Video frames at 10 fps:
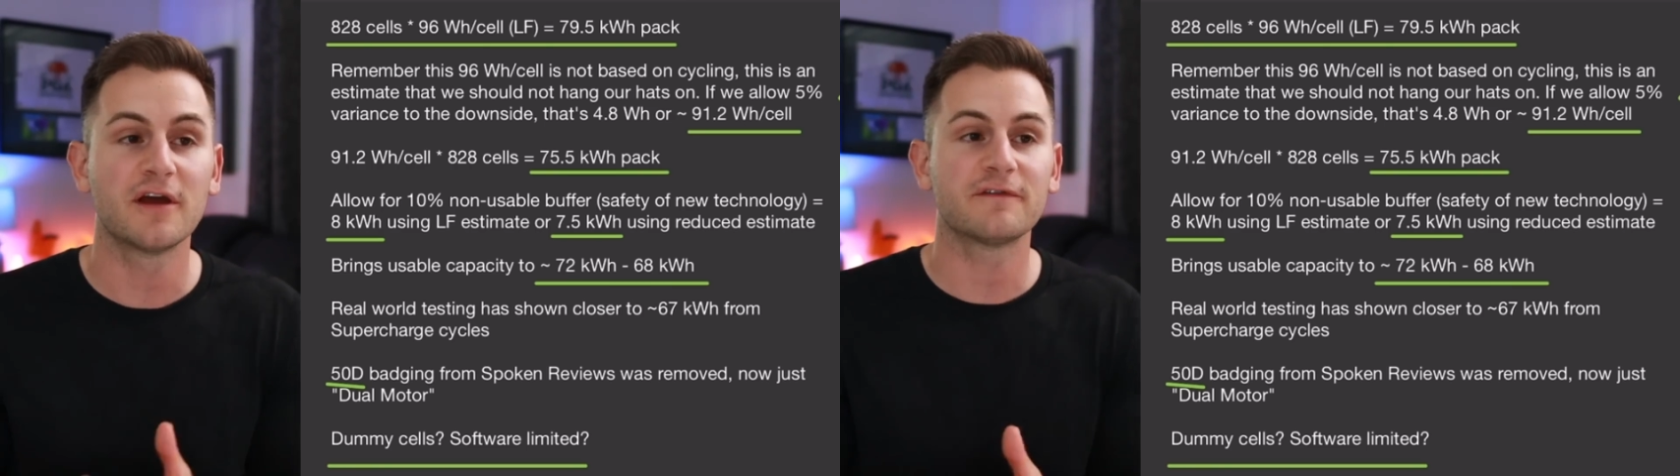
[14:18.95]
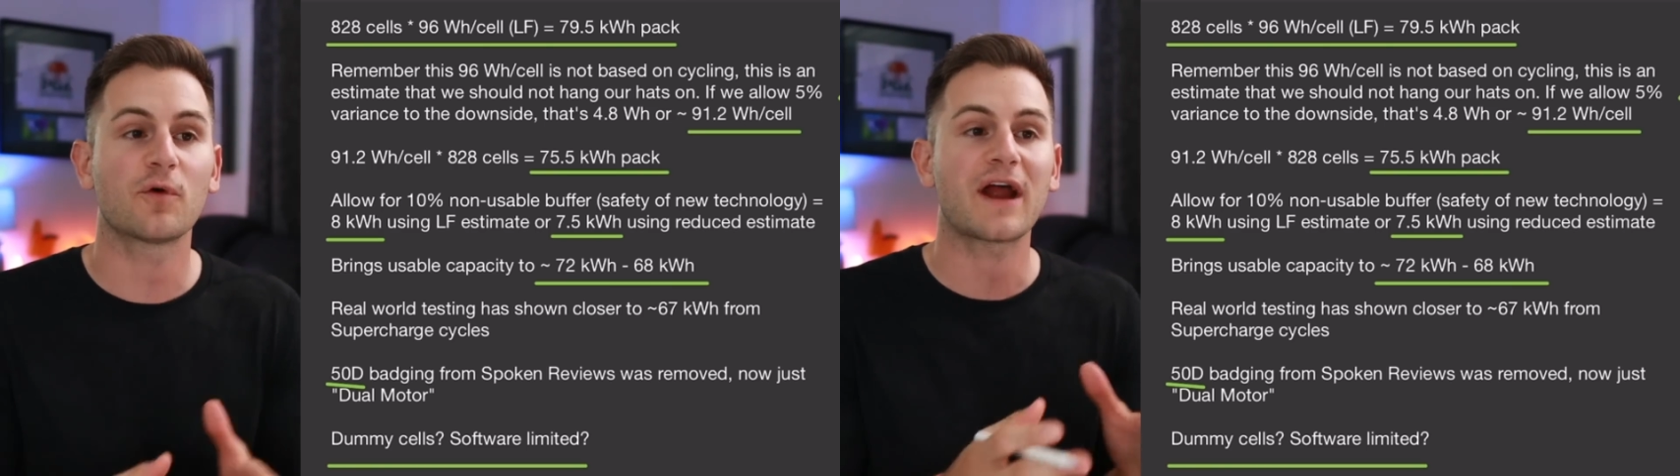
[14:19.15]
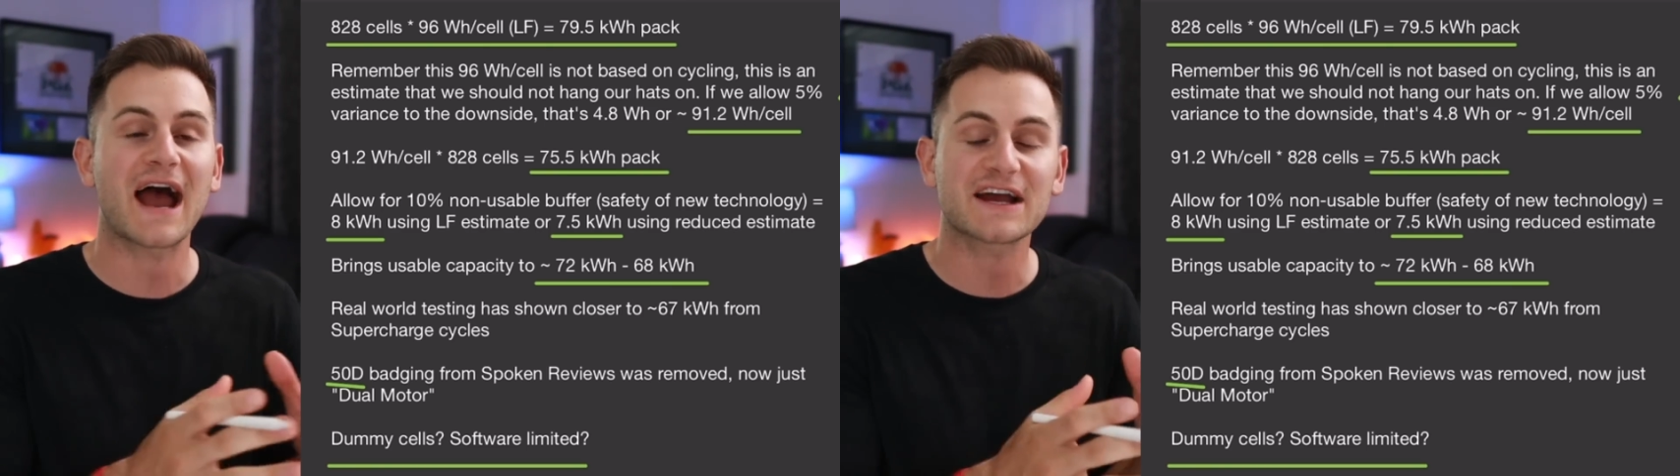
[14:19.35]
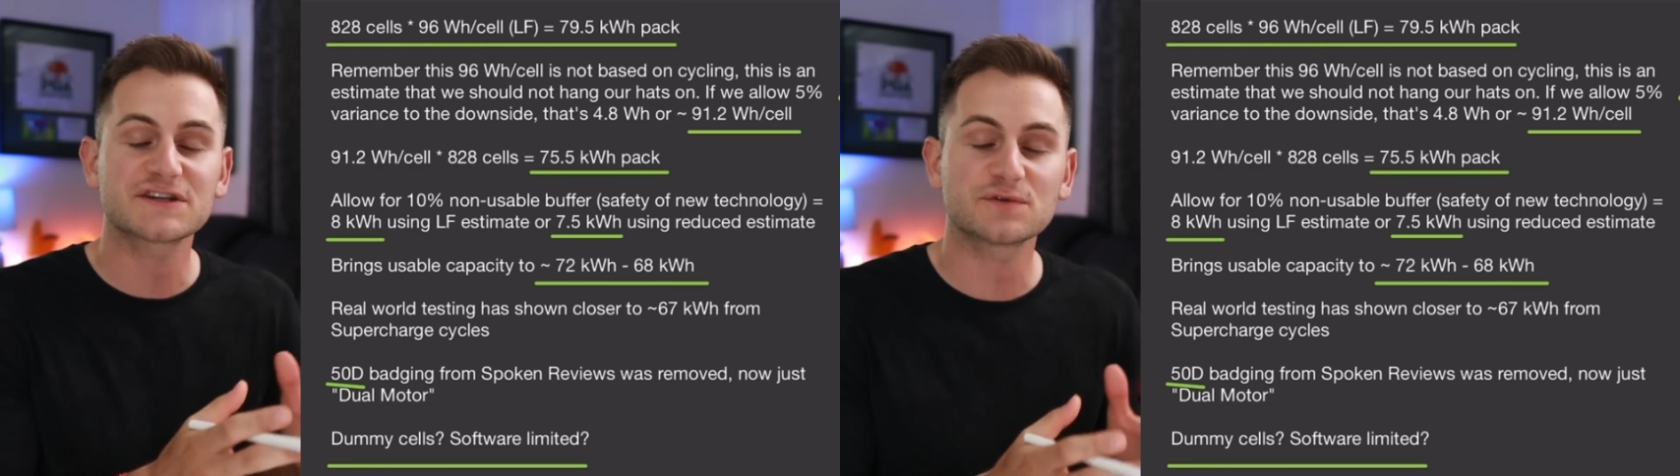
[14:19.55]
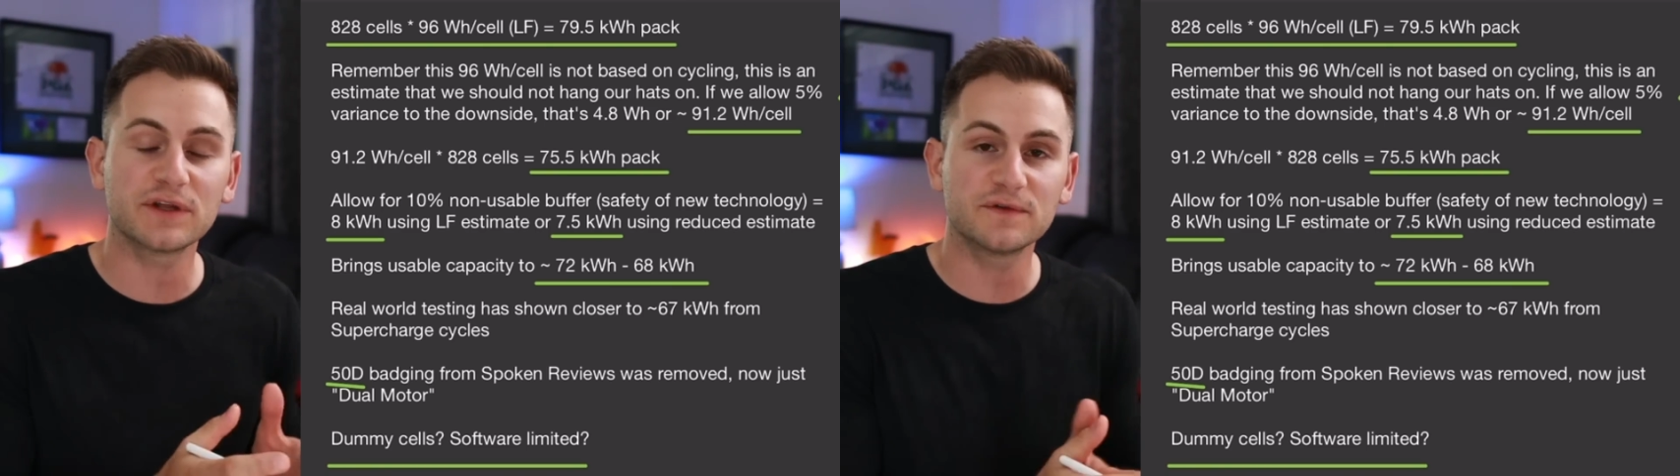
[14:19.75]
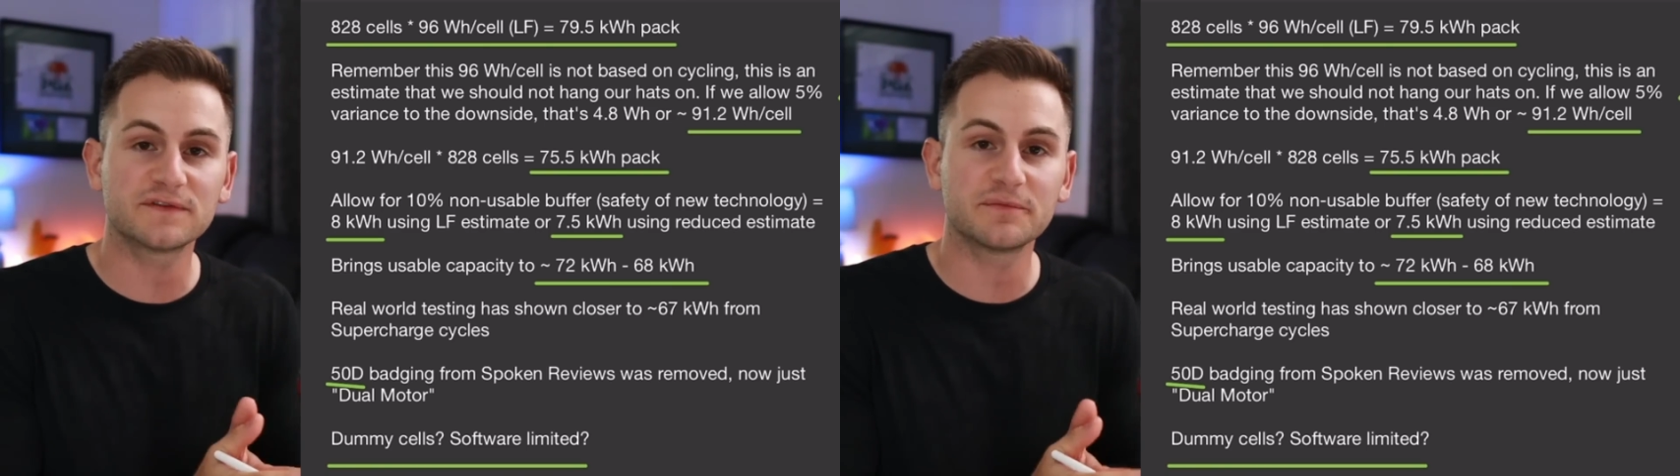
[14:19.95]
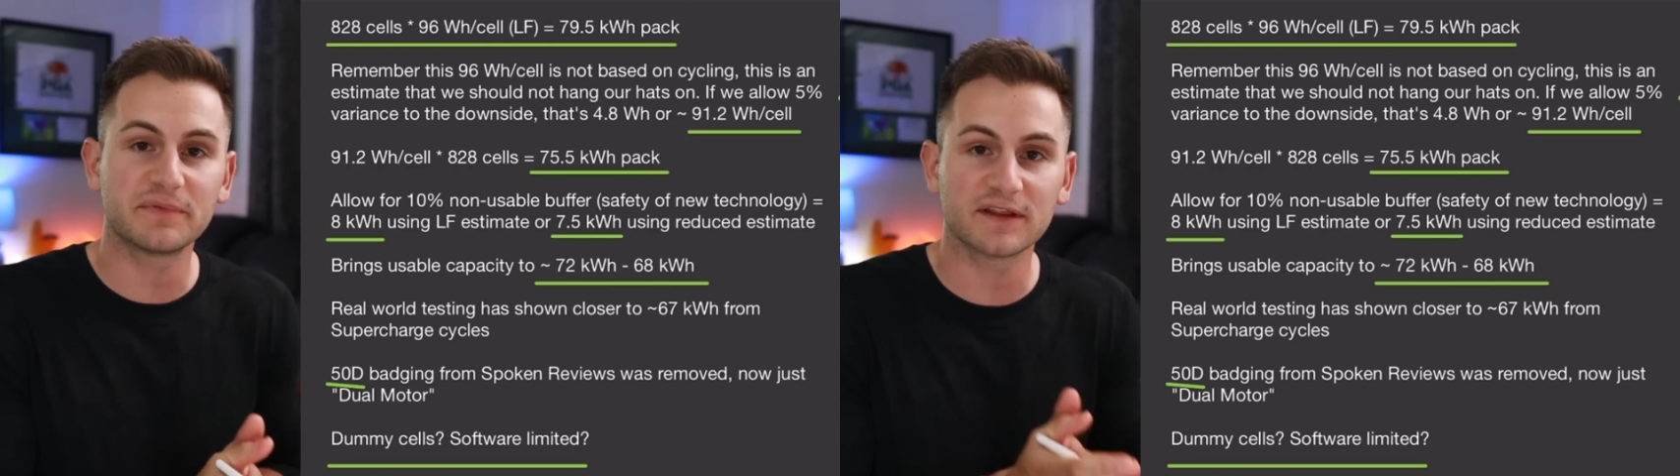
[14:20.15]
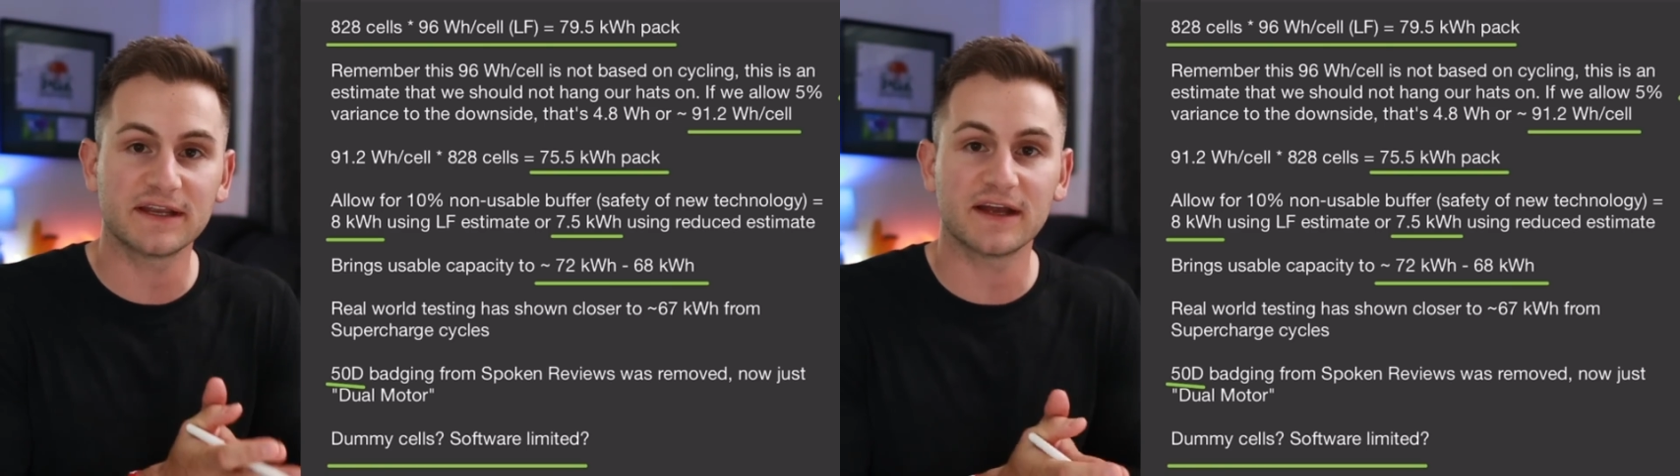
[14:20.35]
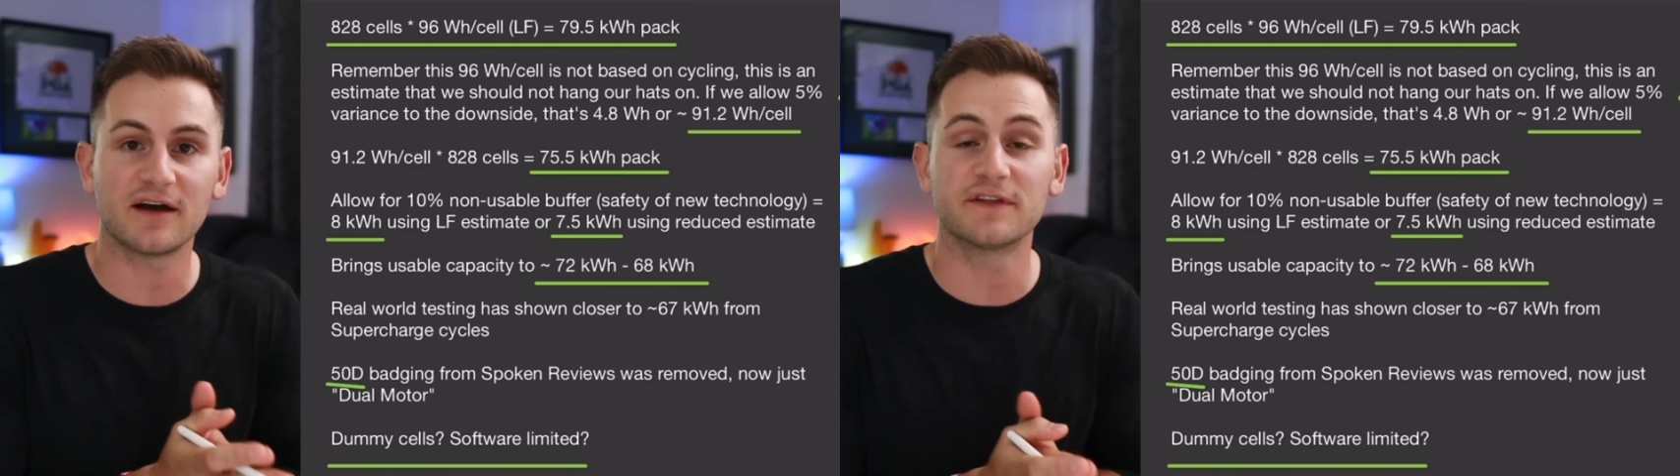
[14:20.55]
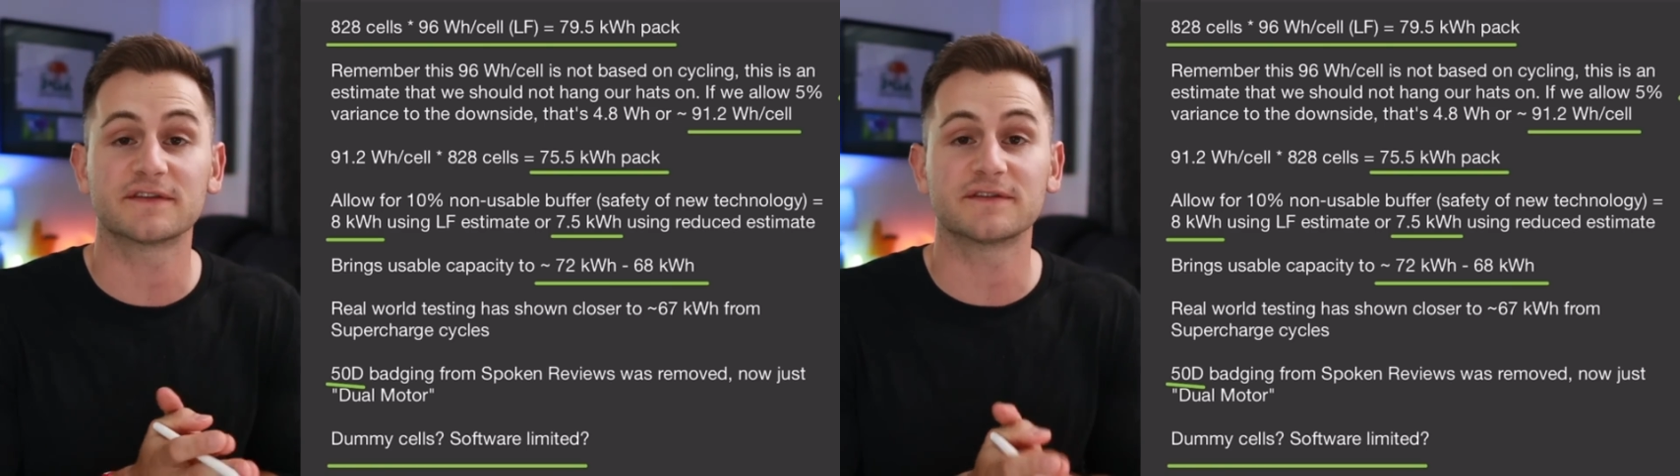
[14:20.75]
for actual usability
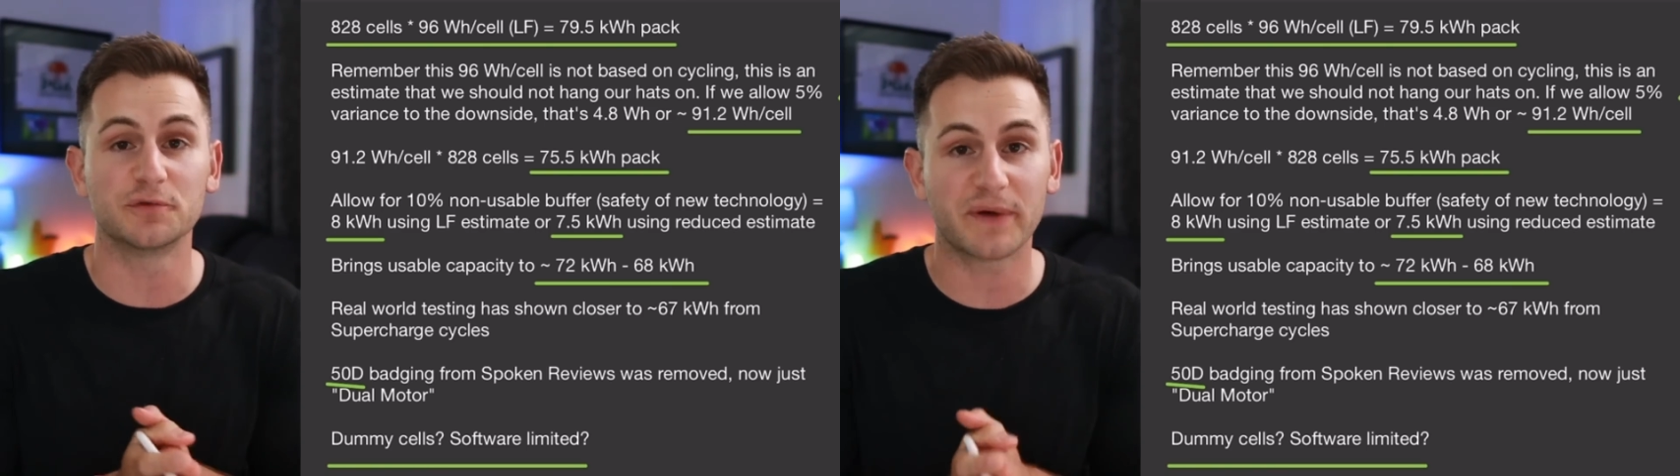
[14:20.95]
of this new